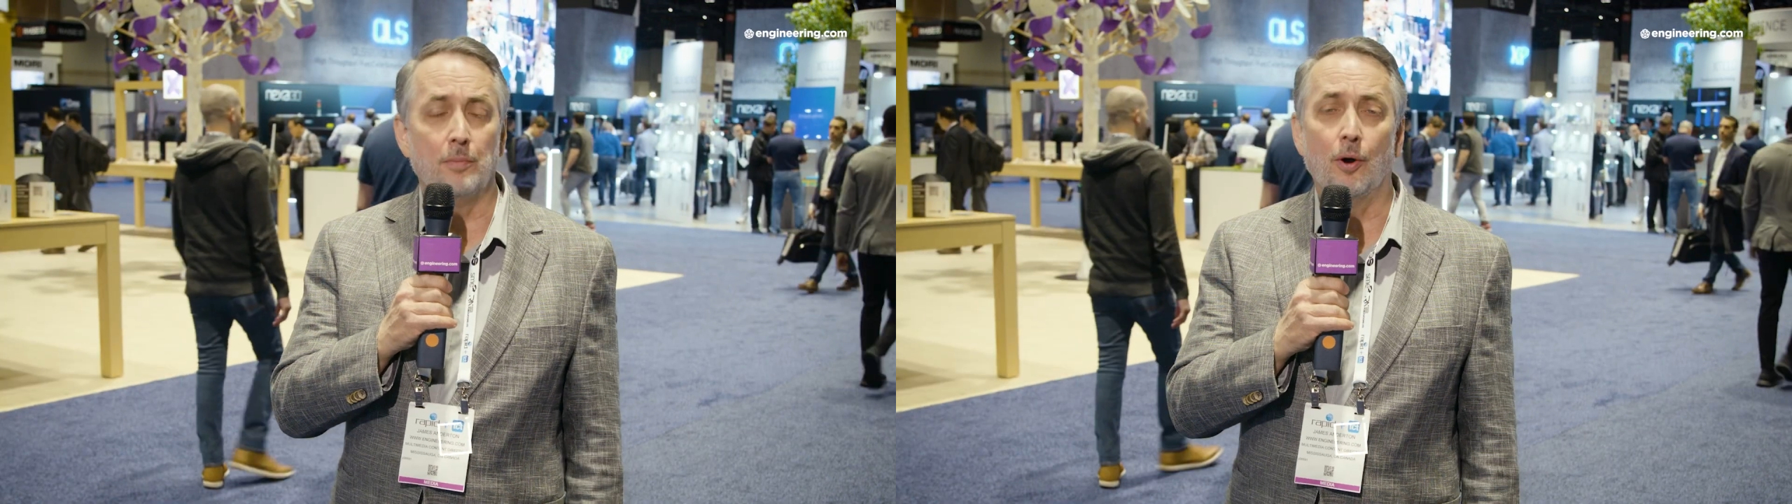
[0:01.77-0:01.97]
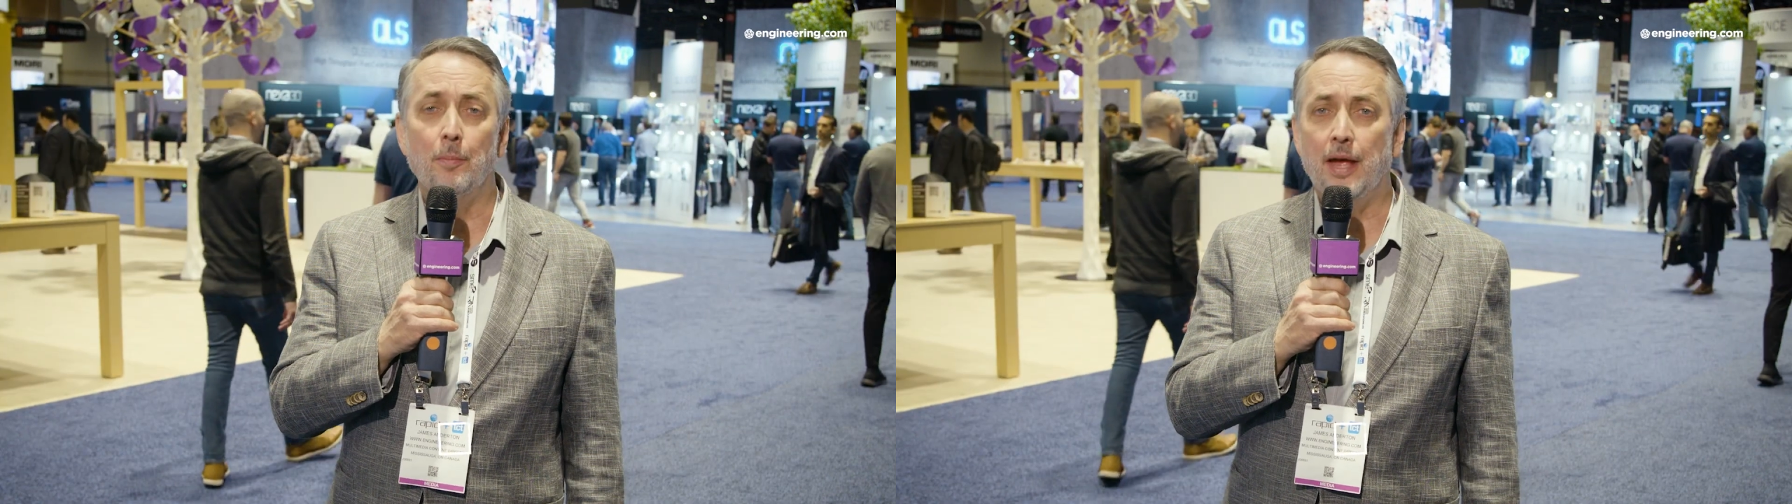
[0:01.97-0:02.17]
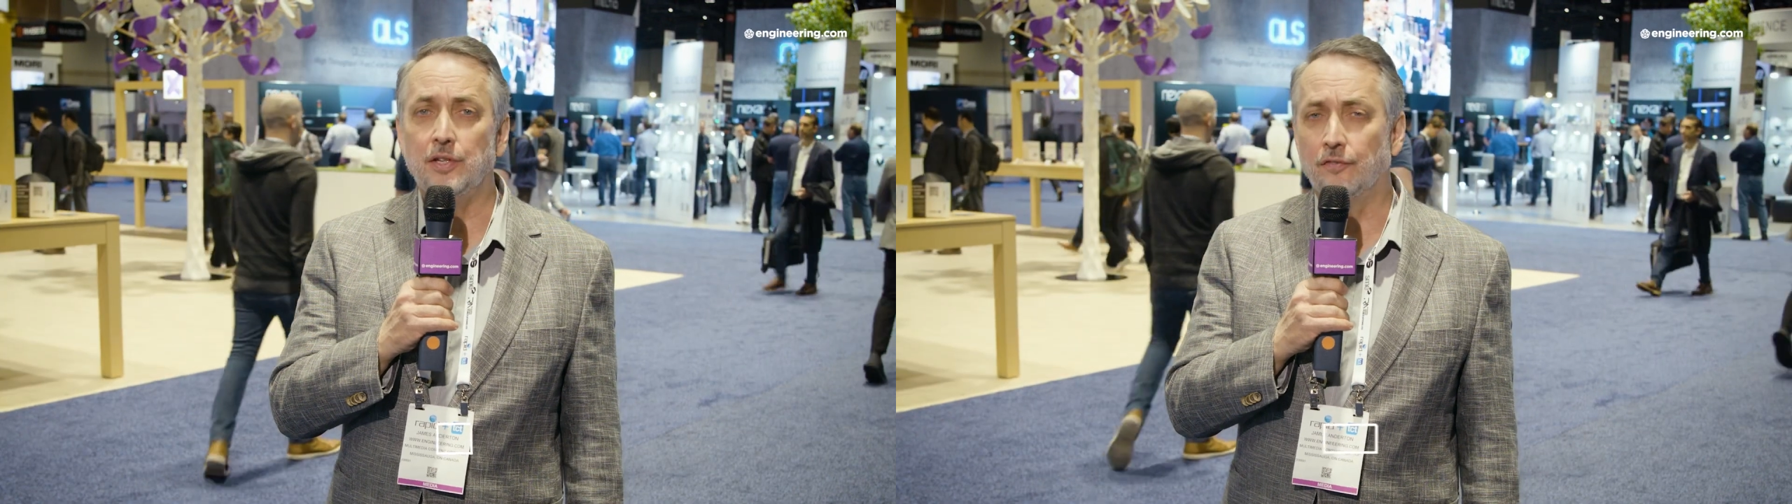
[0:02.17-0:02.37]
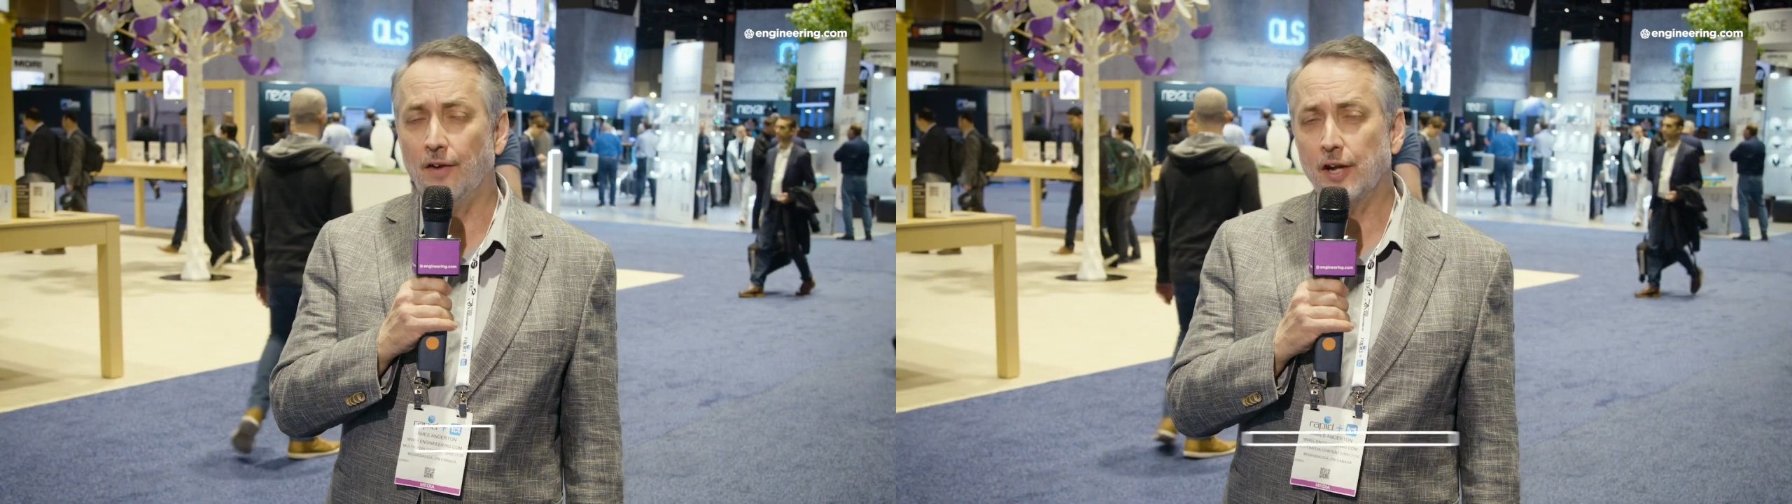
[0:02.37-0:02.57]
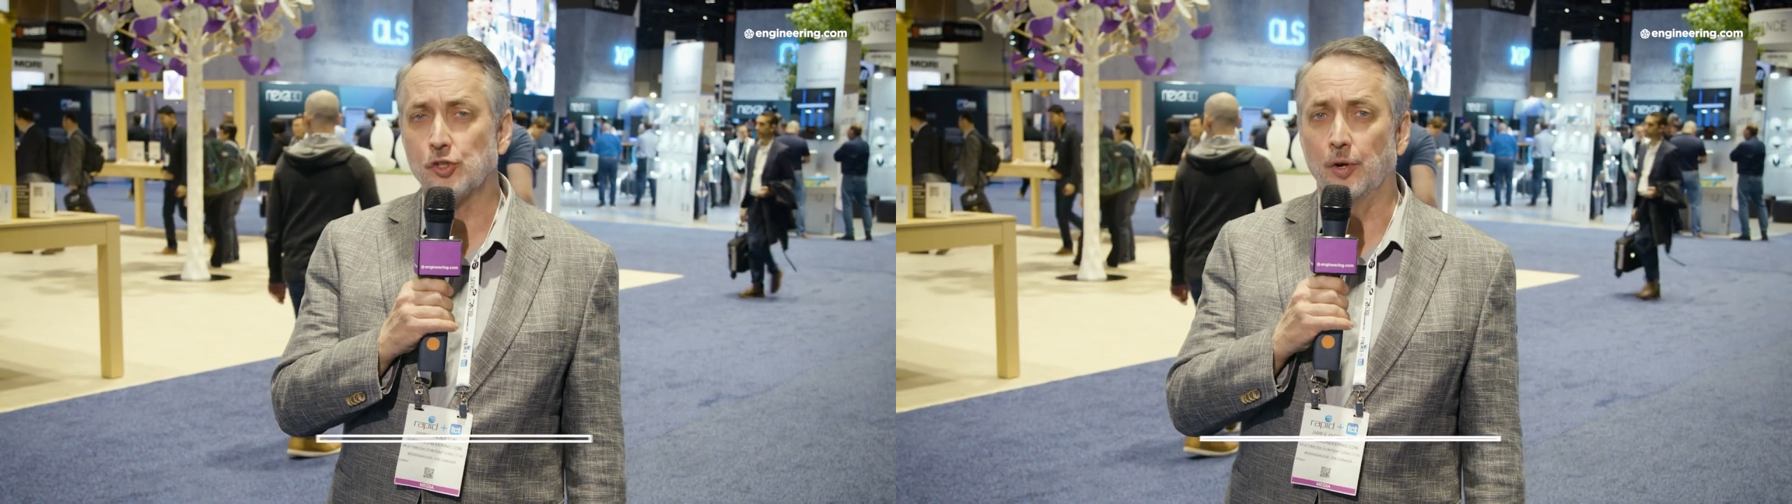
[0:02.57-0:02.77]
about
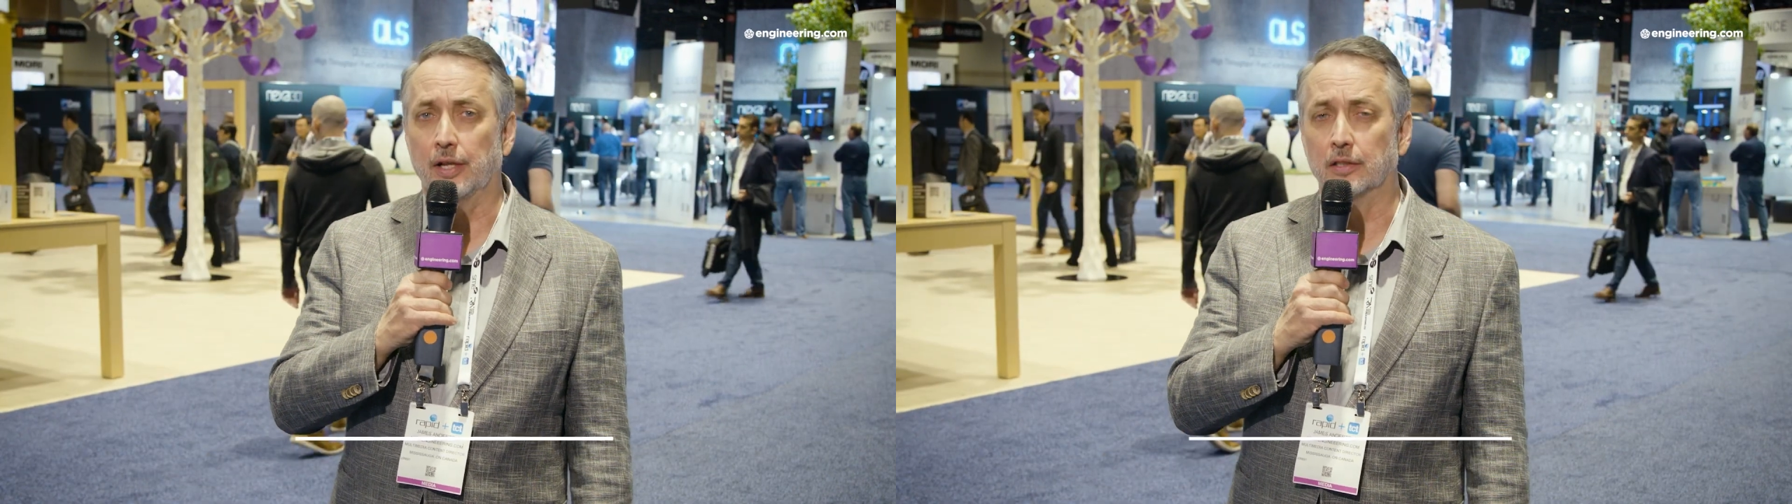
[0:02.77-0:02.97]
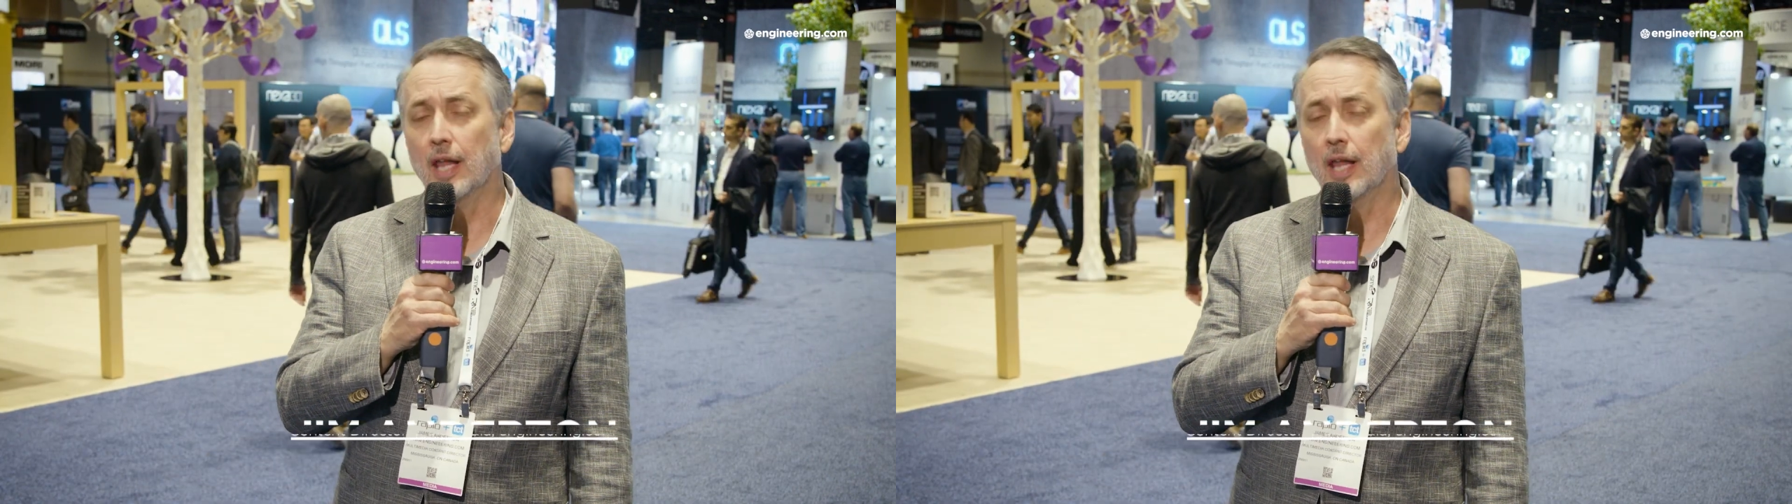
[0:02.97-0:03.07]
manufacturing